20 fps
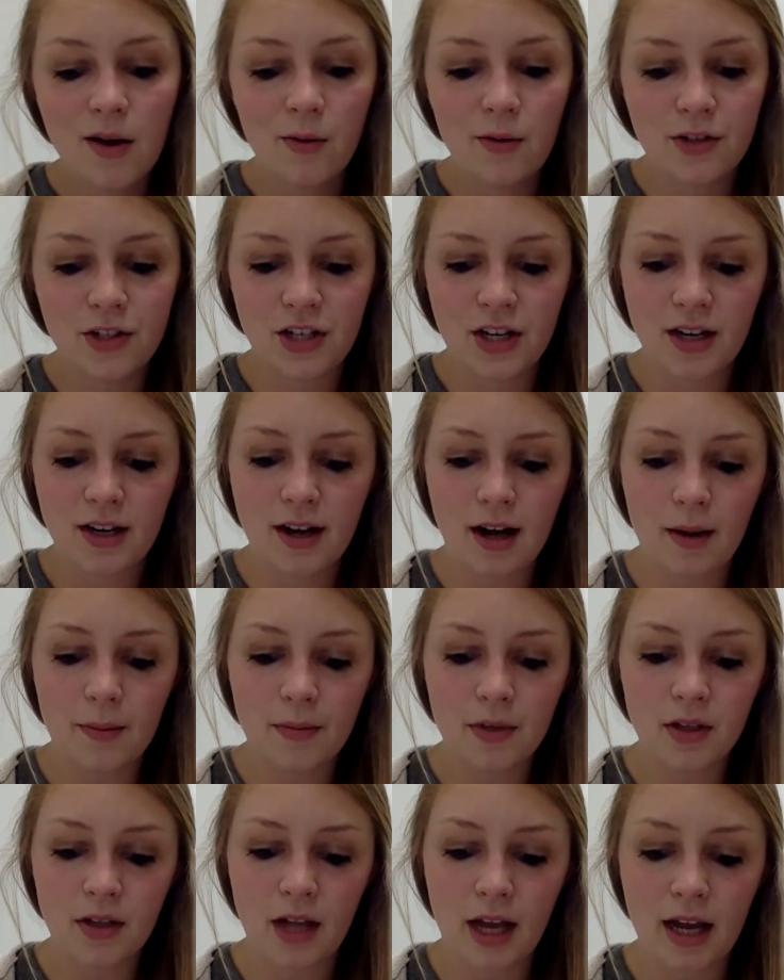which he had
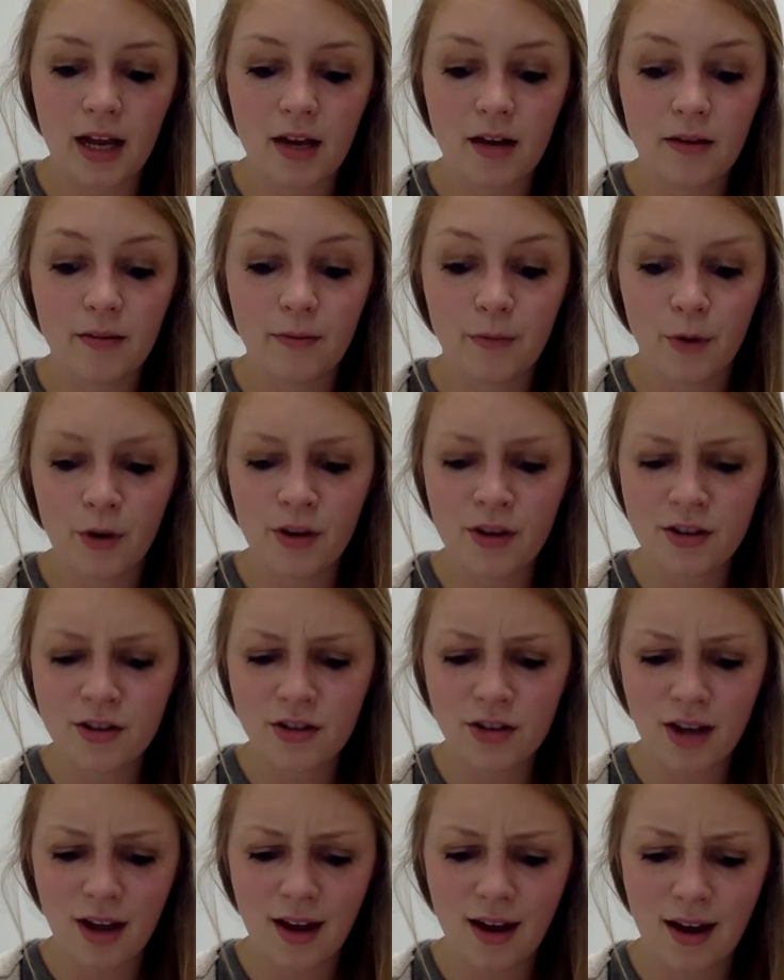come to like more than
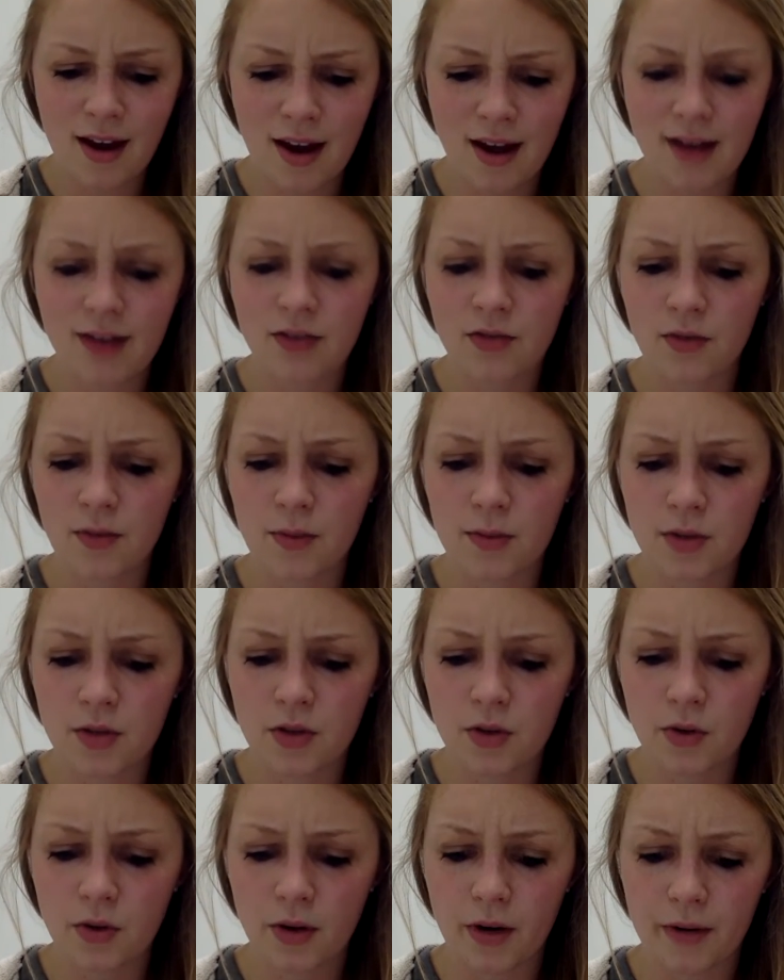chicken eggs from the
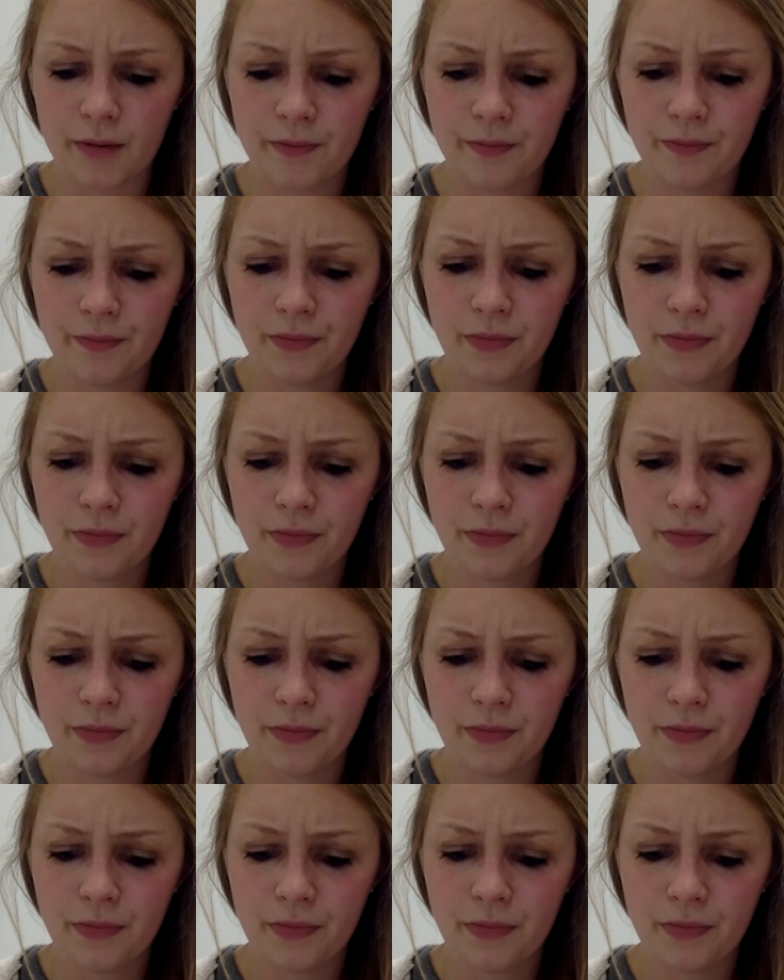store.